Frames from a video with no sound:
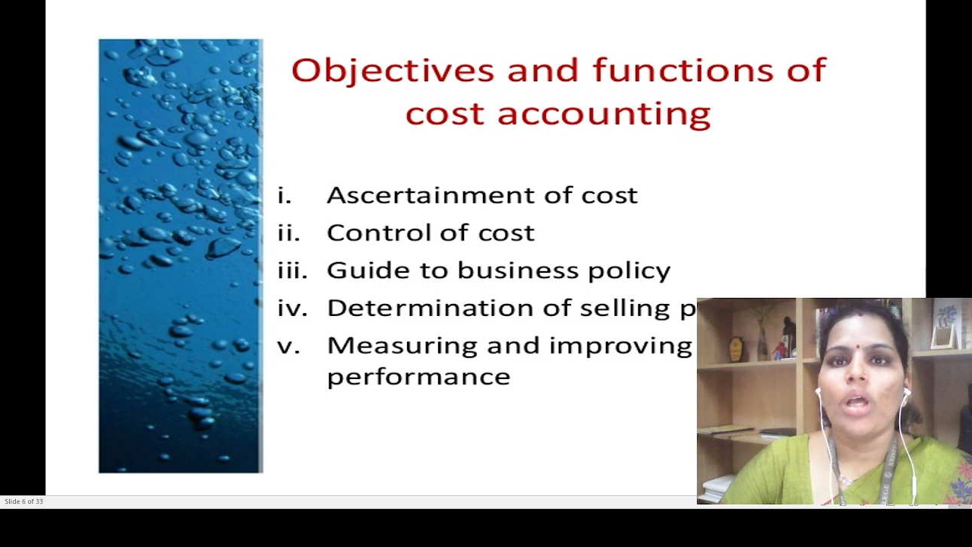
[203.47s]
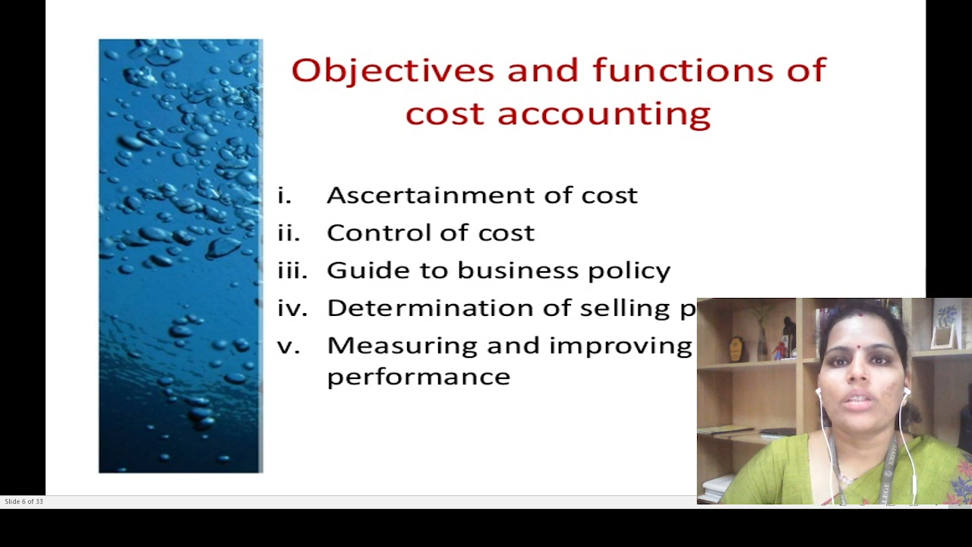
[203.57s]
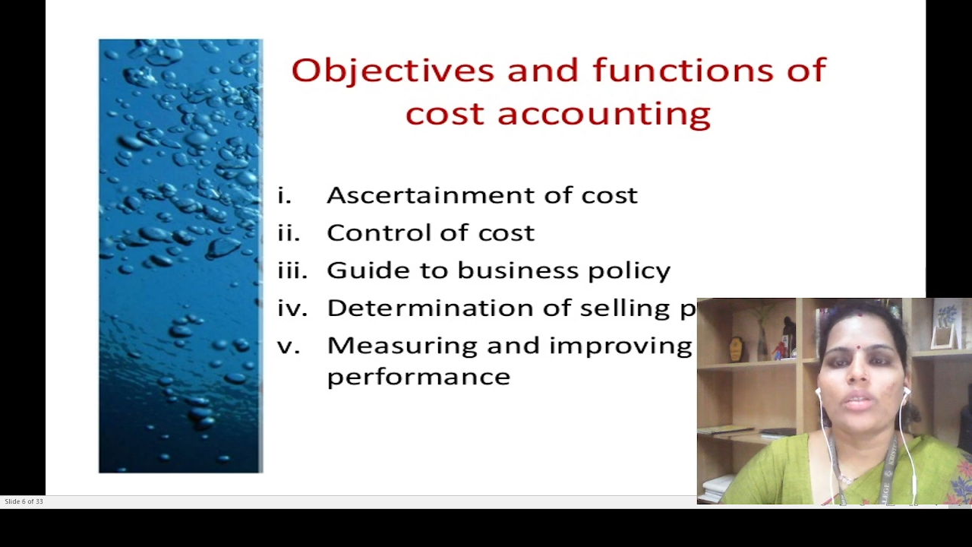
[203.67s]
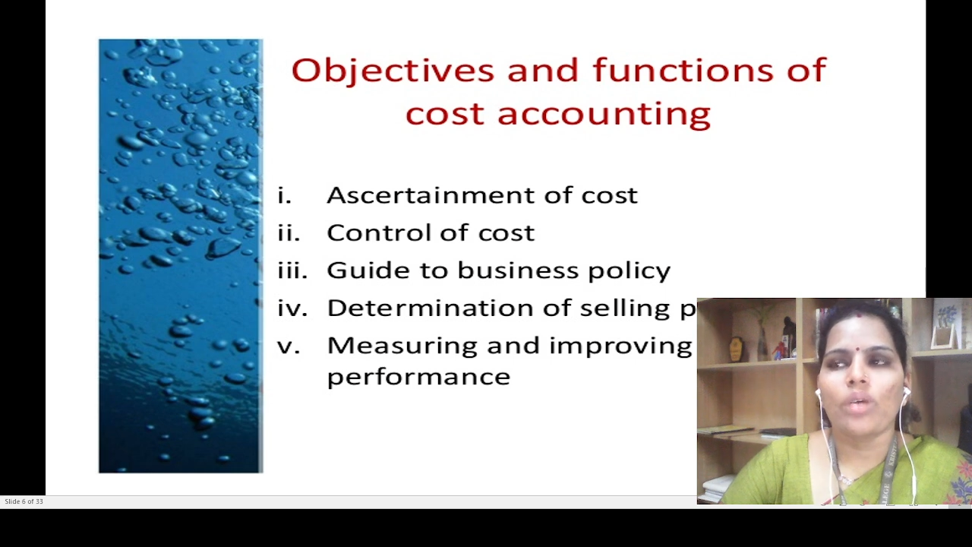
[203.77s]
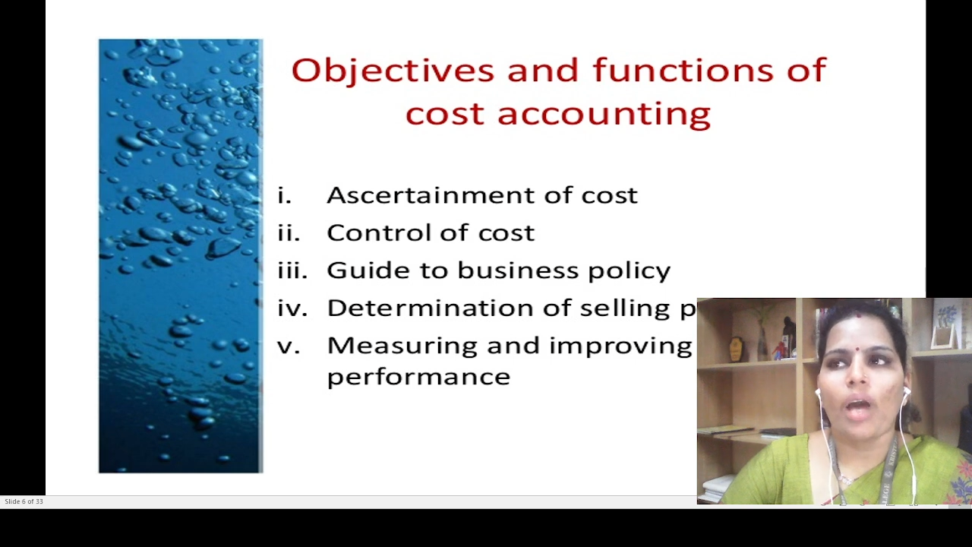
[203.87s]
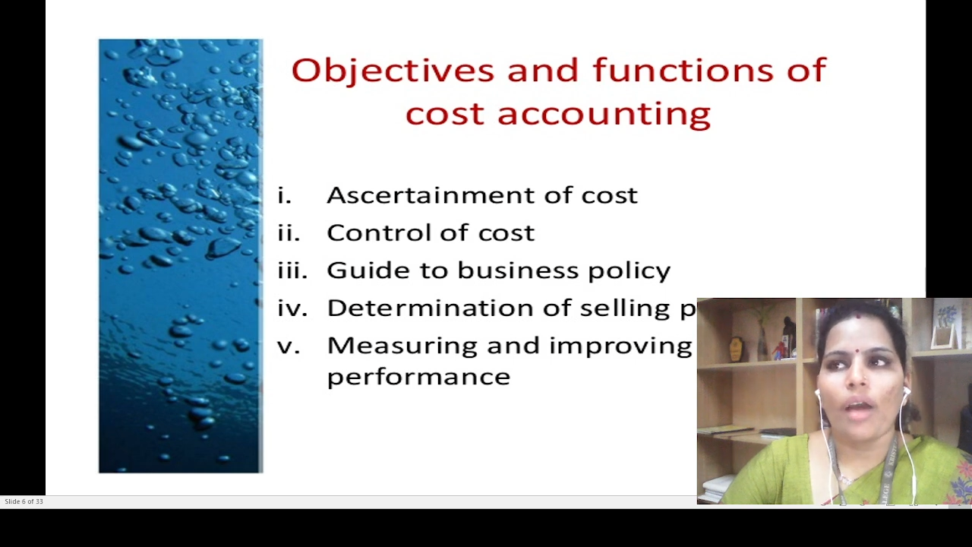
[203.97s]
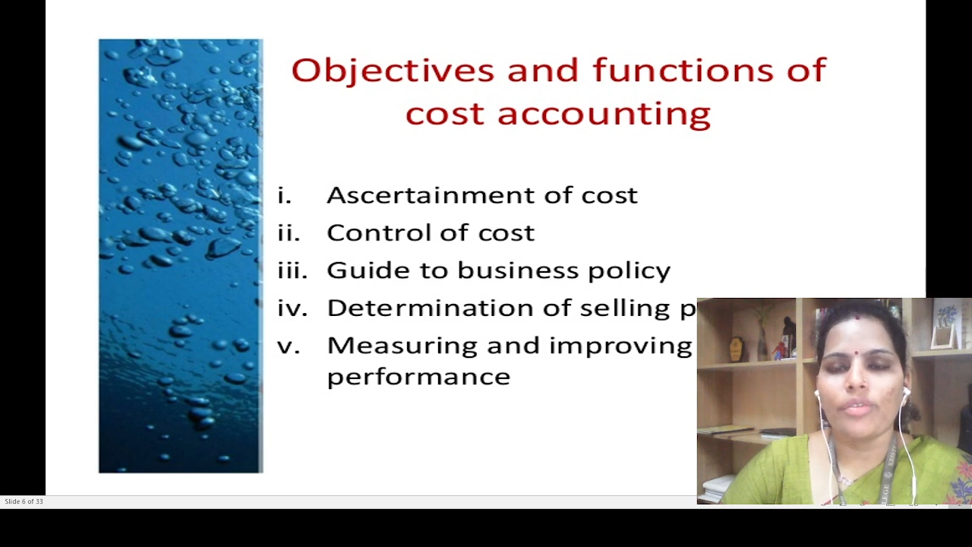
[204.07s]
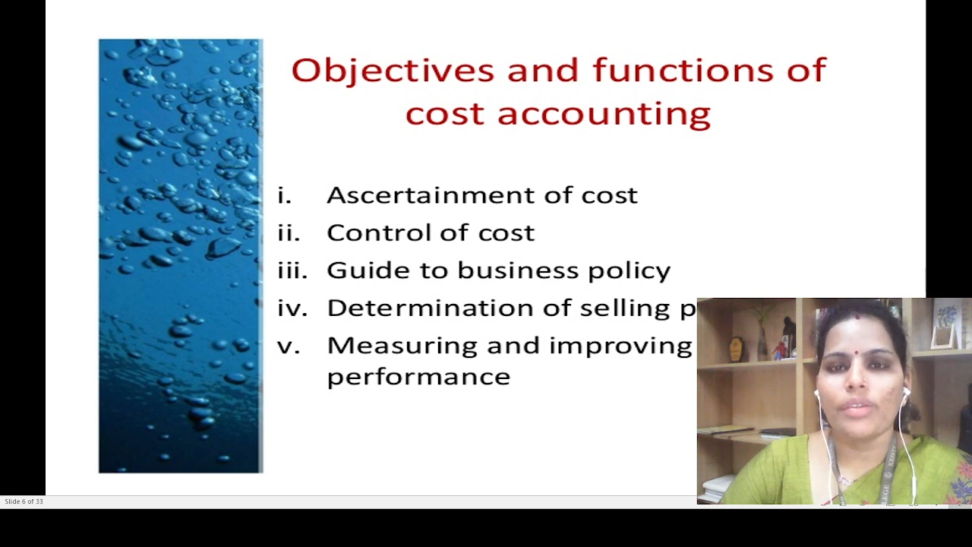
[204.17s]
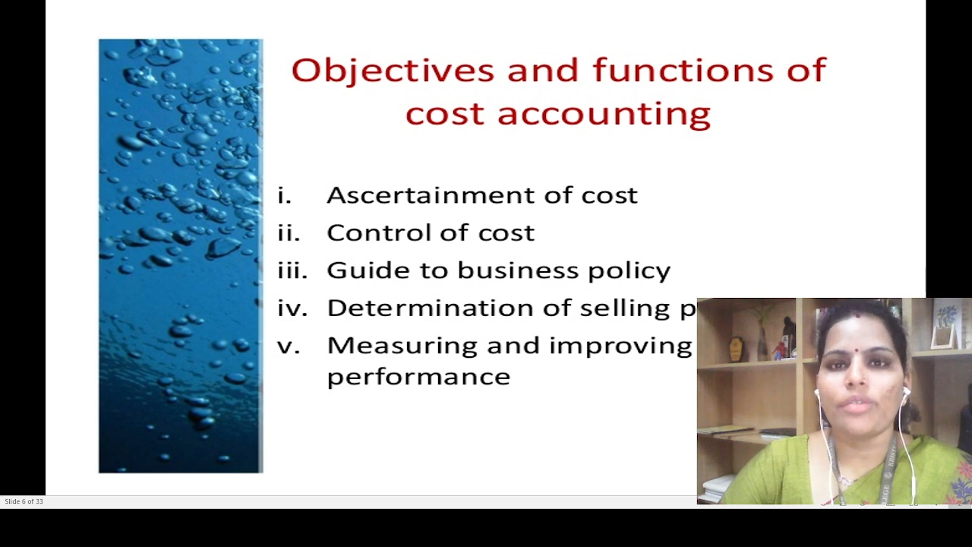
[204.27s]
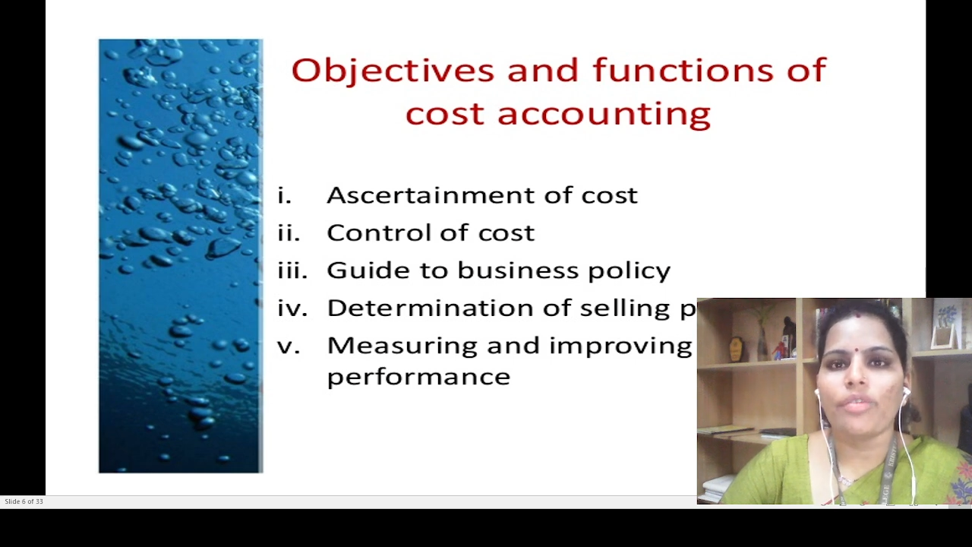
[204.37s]
So
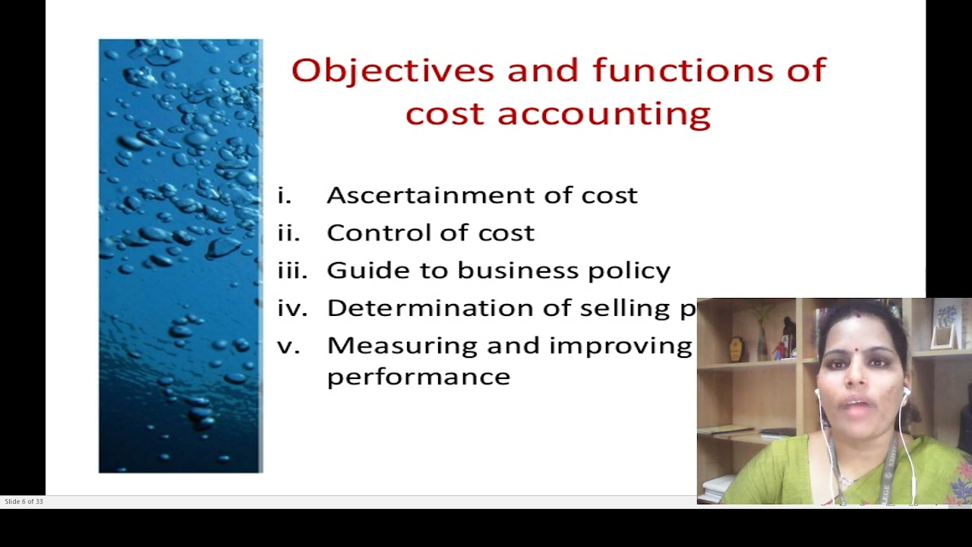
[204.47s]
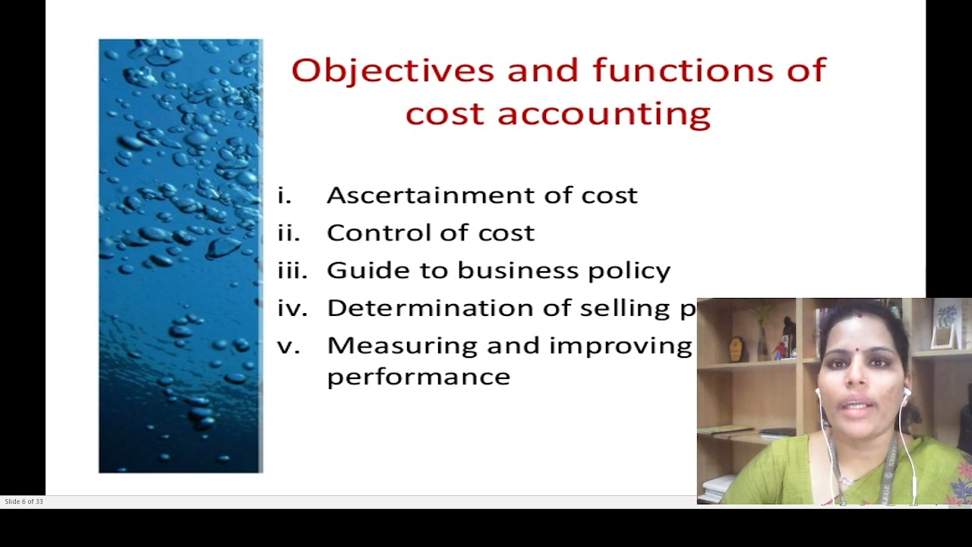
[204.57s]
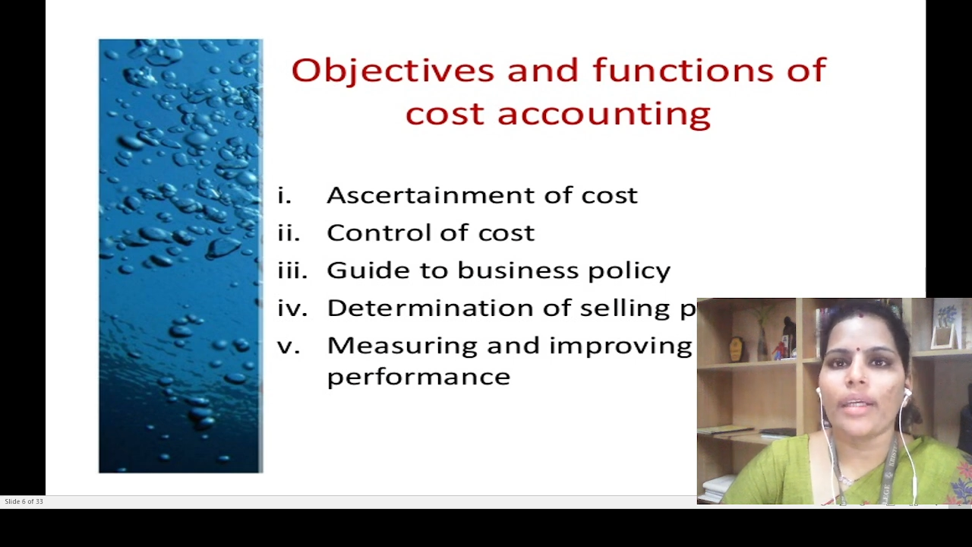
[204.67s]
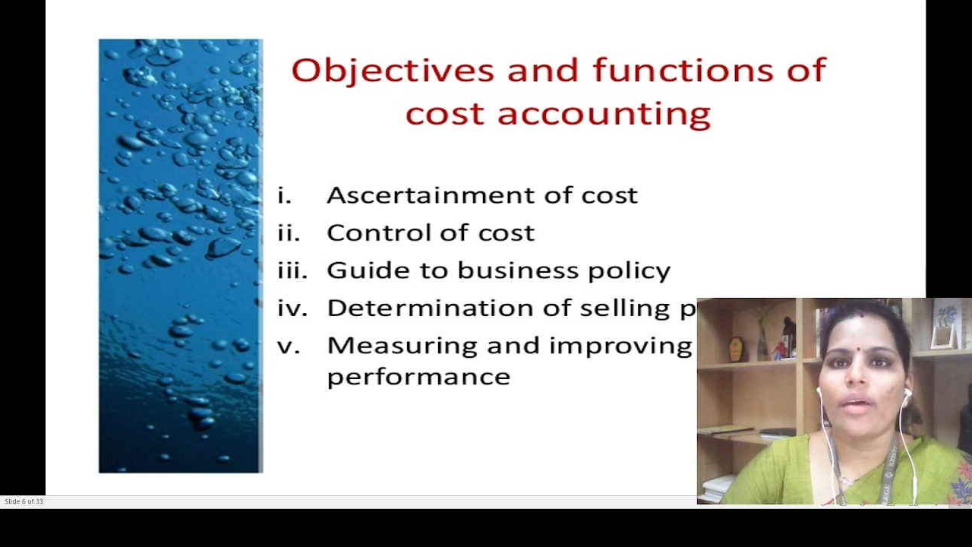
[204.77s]
after finding